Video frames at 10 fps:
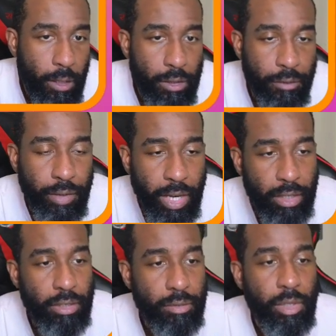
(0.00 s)
The fact
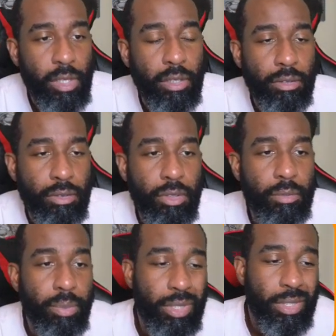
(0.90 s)
that you can
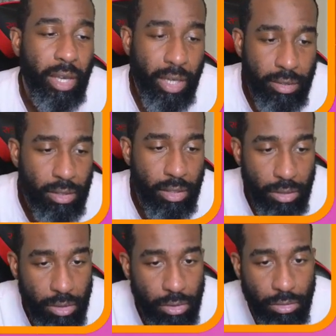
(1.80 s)
put text
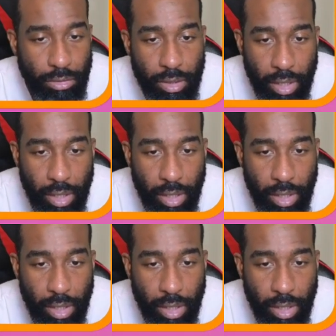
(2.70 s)
into